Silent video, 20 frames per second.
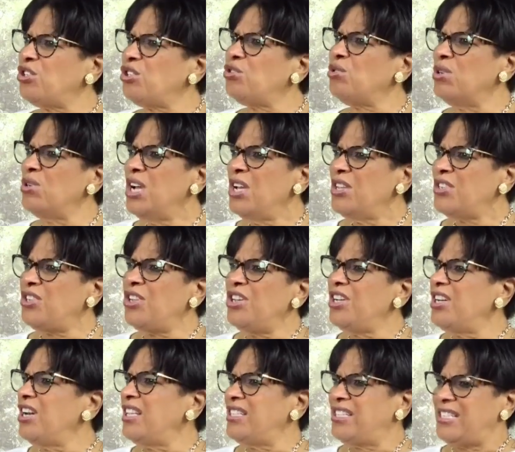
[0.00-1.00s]
too. So
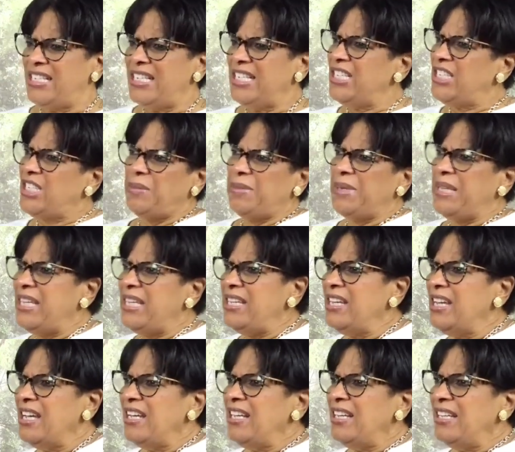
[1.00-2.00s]
you're not seen to be
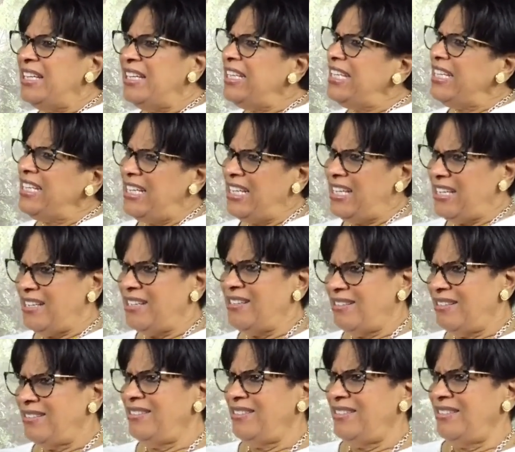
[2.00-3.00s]
leaning,
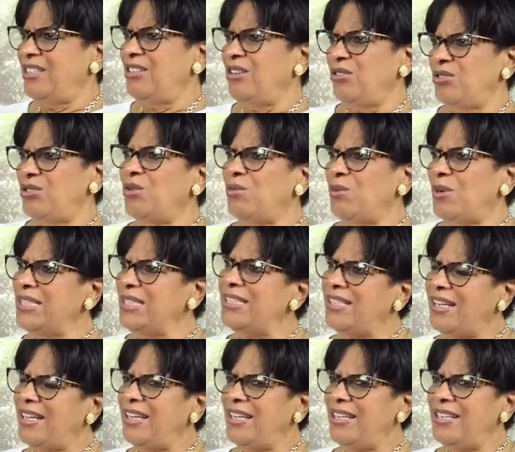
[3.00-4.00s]
to one
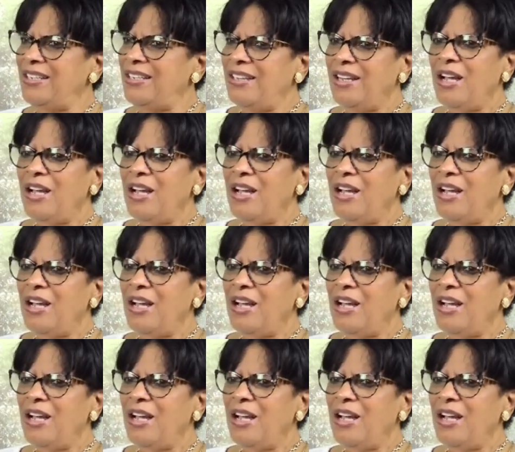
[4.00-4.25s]
side.